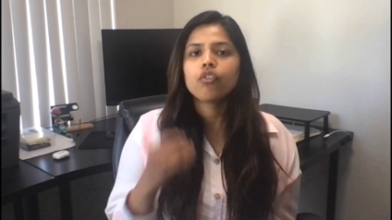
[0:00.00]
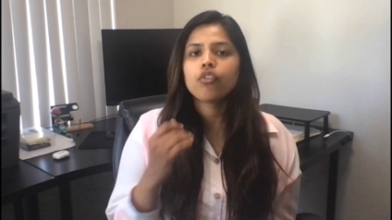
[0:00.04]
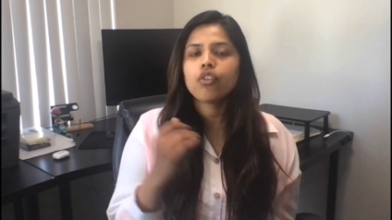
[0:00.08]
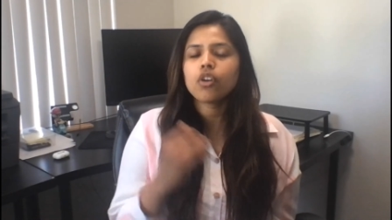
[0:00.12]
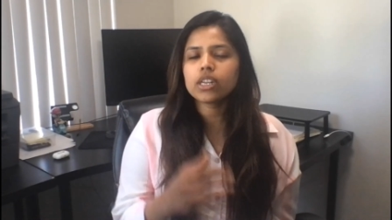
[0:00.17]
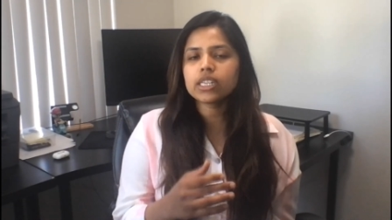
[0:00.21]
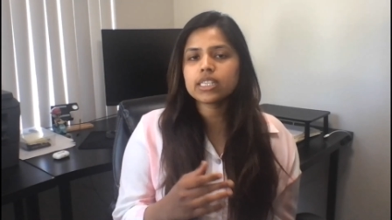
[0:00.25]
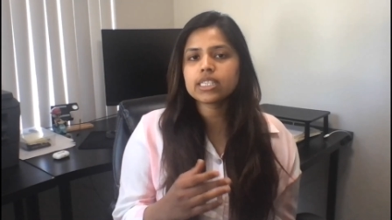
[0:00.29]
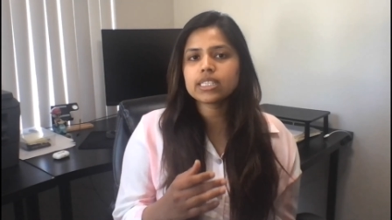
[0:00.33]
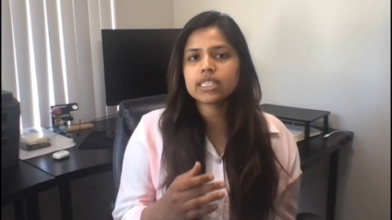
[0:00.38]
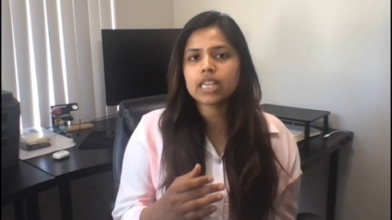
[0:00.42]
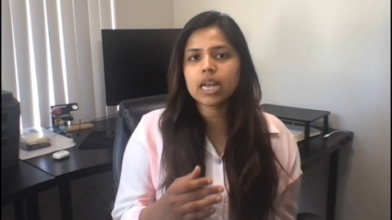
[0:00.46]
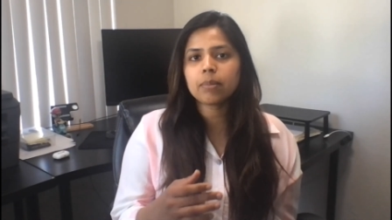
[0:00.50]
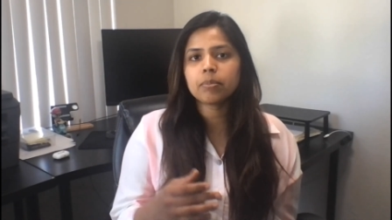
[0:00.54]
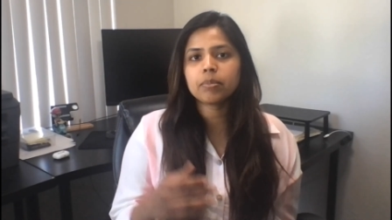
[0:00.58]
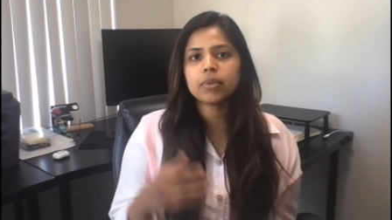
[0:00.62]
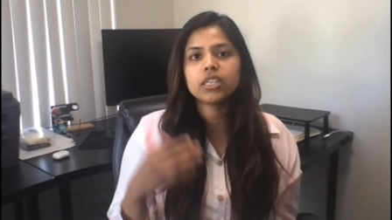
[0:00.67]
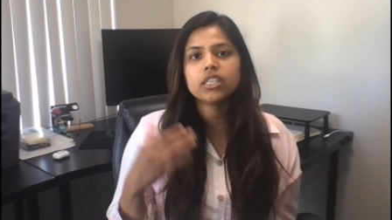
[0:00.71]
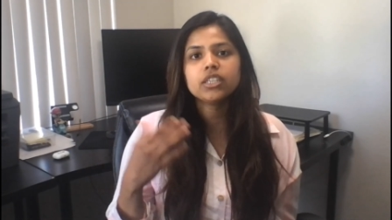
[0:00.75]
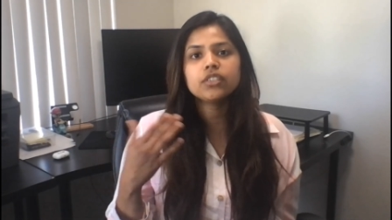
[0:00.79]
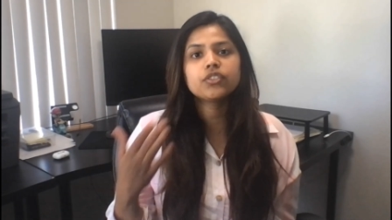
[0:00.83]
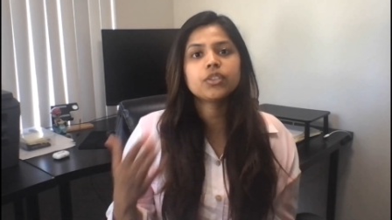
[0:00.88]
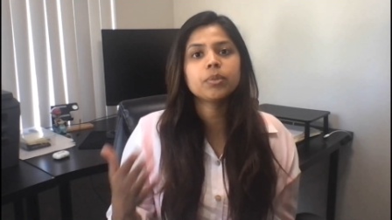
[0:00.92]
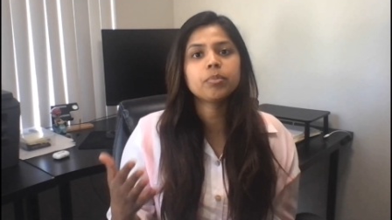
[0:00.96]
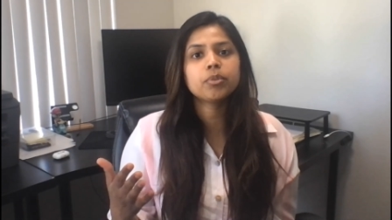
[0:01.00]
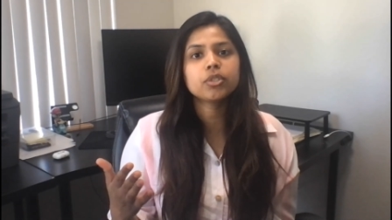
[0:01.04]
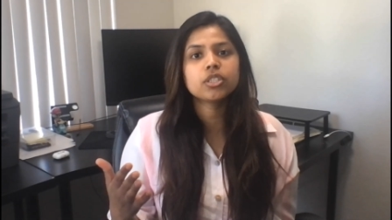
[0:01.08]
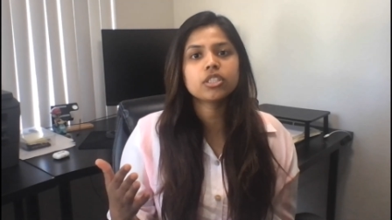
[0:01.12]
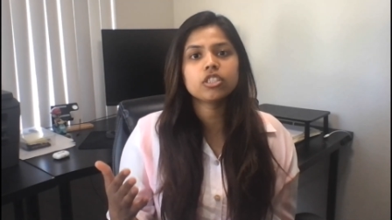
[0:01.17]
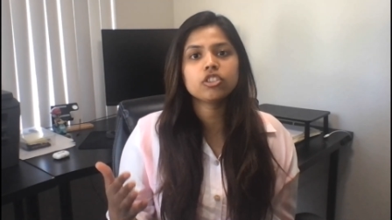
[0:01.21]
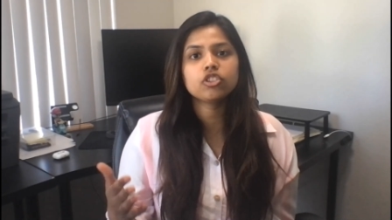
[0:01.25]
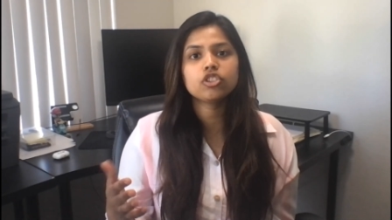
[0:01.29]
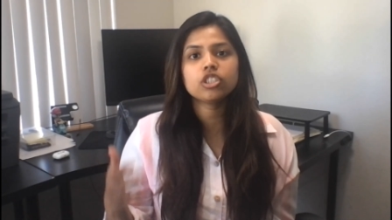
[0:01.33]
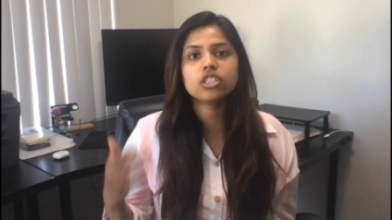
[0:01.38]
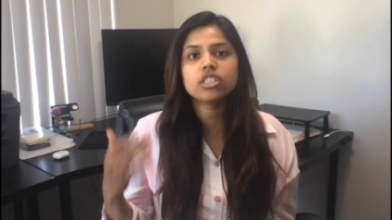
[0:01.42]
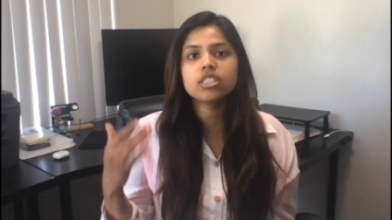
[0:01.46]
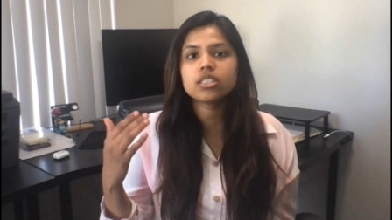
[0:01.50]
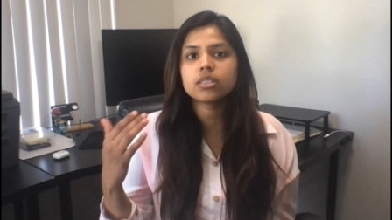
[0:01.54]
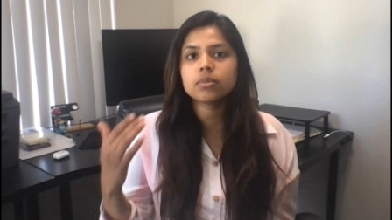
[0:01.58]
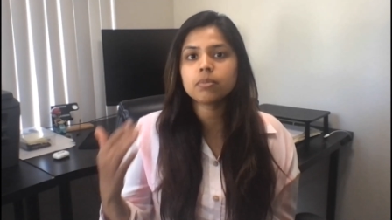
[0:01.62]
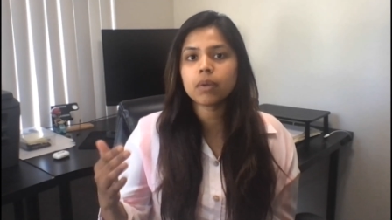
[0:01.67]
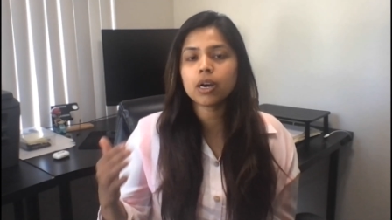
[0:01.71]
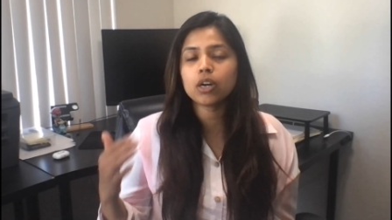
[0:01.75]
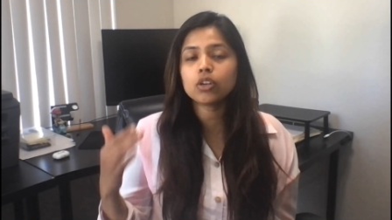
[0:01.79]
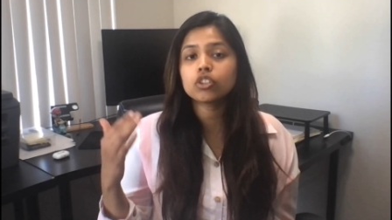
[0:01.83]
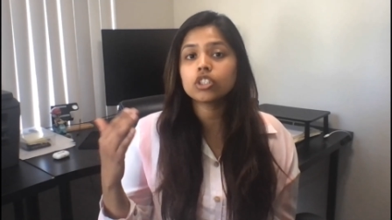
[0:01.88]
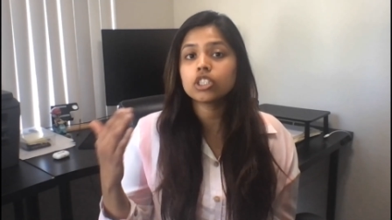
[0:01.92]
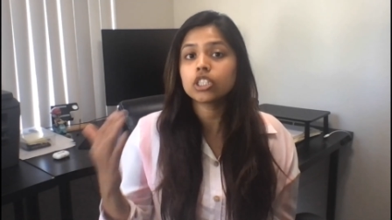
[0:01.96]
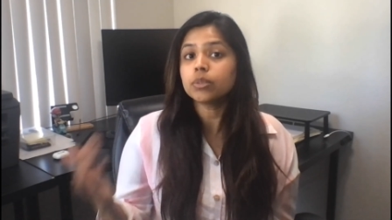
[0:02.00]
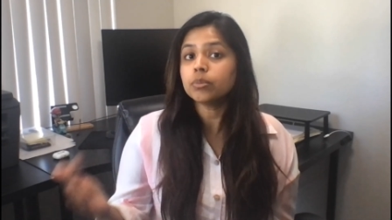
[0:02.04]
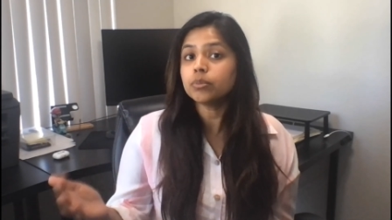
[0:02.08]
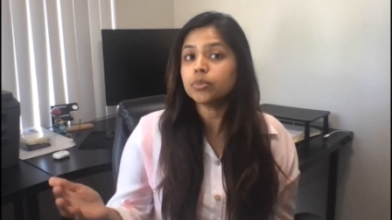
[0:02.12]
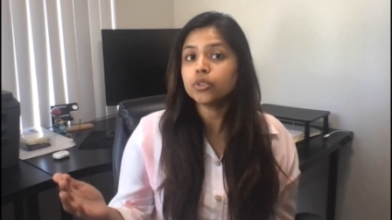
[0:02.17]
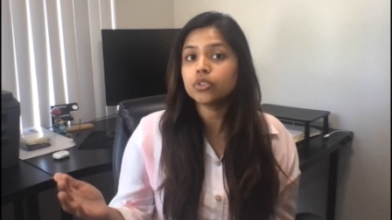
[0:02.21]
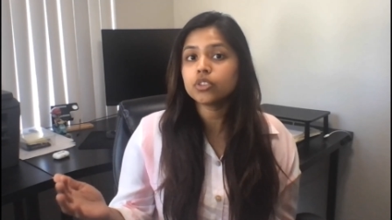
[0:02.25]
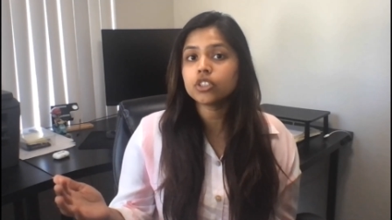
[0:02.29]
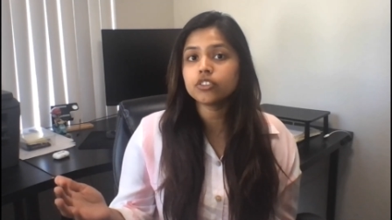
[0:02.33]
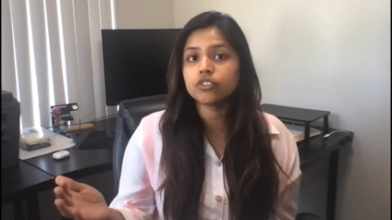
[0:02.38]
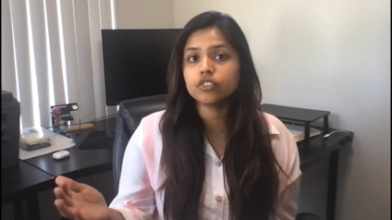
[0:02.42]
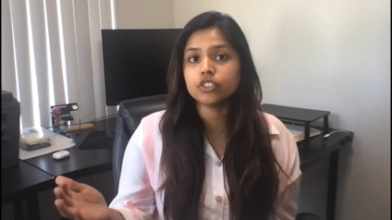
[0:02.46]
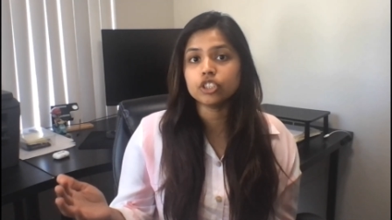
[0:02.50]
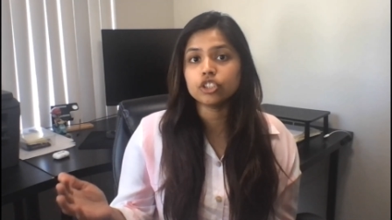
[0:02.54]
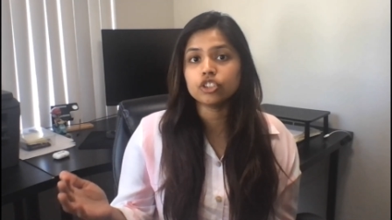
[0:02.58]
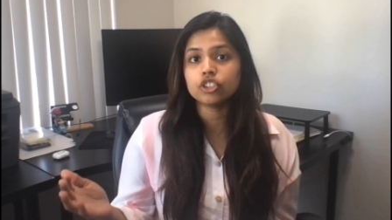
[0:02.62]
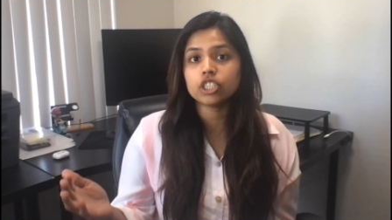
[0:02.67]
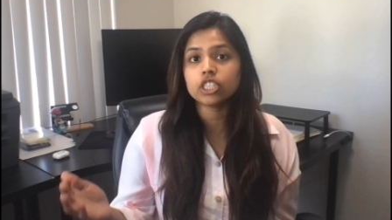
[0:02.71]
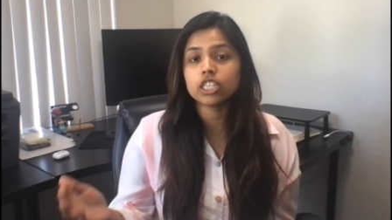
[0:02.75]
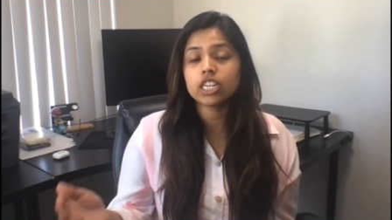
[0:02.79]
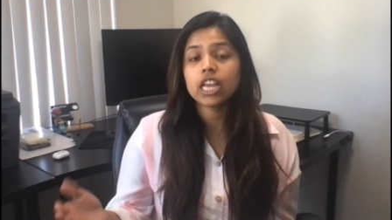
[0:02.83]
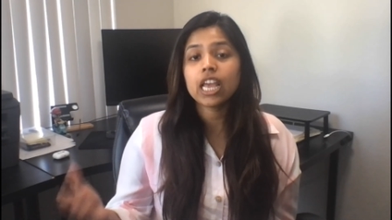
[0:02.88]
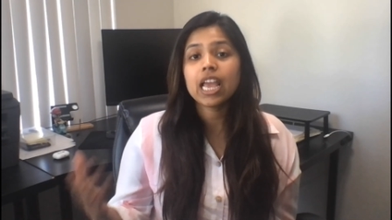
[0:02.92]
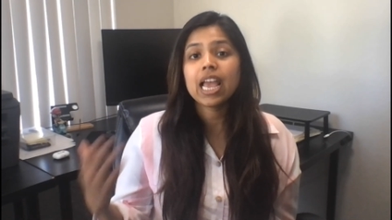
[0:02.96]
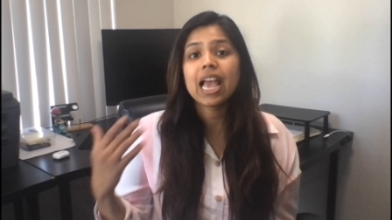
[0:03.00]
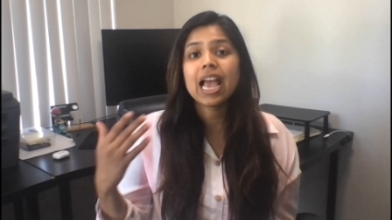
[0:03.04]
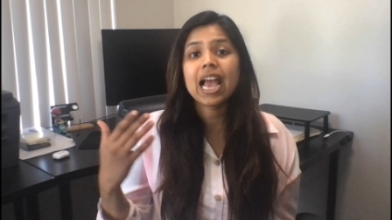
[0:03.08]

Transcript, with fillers: For example, if the position is about computer vision